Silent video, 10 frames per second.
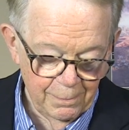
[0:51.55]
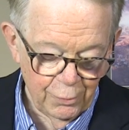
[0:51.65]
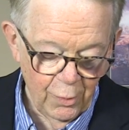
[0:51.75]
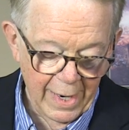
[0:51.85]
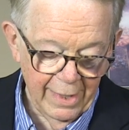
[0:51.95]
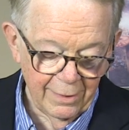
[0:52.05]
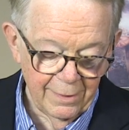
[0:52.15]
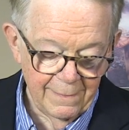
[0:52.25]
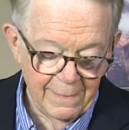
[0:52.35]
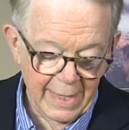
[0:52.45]

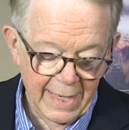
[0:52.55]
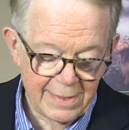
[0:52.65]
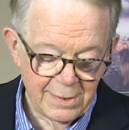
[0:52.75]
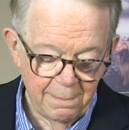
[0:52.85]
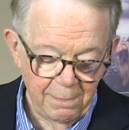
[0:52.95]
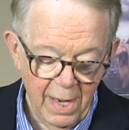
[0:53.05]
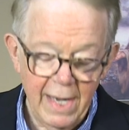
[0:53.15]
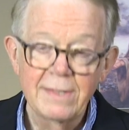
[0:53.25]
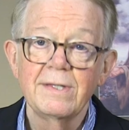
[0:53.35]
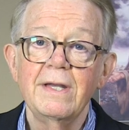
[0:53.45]
Prayer is a
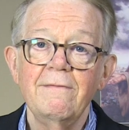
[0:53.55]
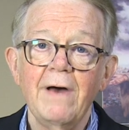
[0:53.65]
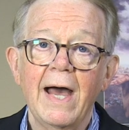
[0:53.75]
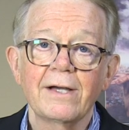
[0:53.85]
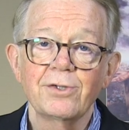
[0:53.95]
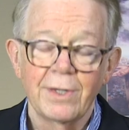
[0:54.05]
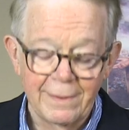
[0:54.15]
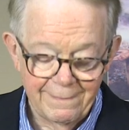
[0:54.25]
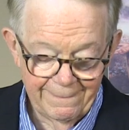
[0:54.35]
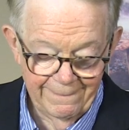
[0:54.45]
positive action